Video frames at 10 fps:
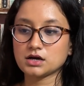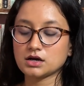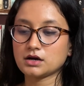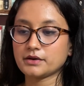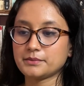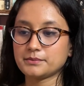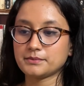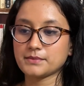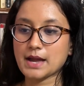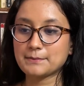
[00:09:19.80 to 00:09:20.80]

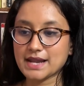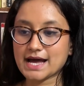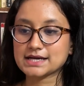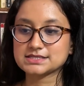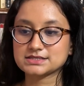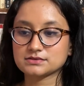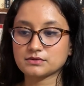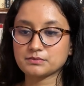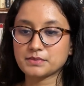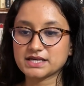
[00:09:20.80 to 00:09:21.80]
blacks
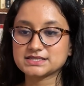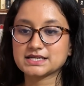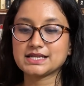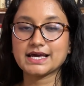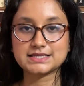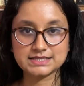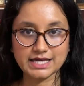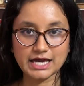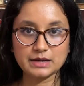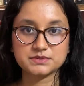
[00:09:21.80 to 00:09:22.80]
basically
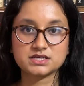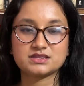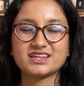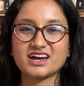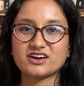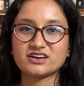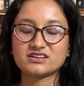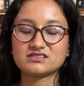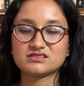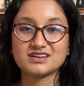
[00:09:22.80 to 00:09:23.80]
escaped
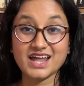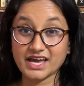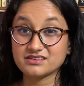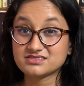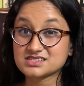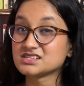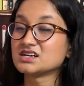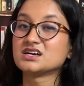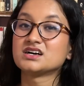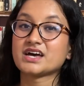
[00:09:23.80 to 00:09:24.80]
their lives
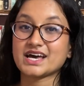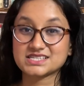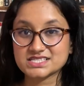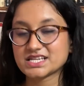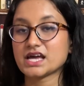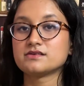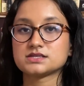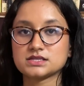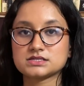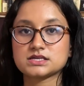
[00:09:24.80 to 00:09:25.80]
as slaves
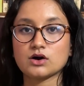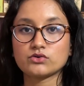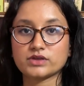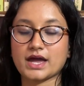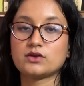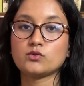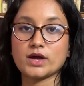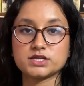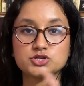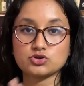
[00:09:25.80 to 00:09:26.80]
in the South and
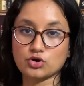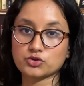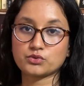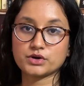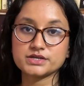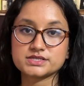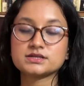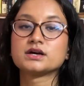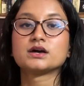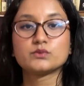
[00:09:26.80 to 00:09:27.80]
went northwards
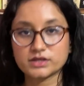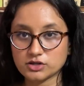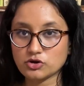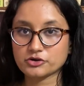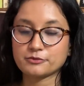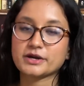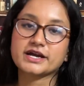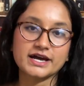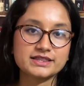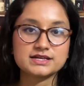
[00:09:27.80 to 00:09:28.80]
within North
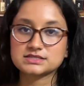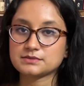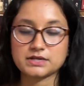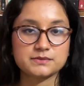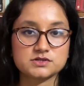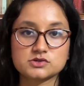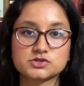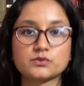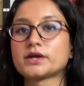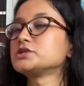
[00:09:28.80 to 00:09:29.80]
America, and then sometimes
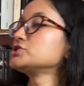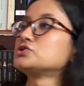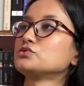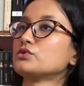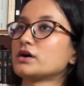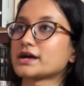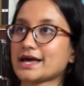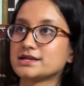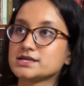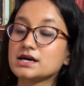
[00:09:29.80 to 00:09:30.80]
also went to
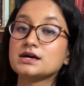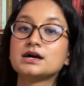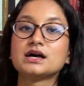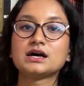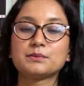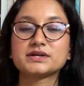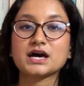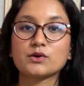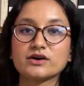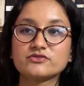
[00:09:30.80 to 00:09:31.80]
Canada. But
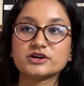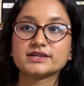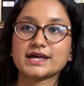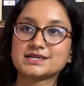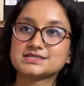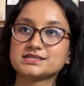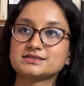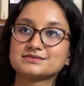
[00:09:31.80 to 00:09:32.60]
however, that is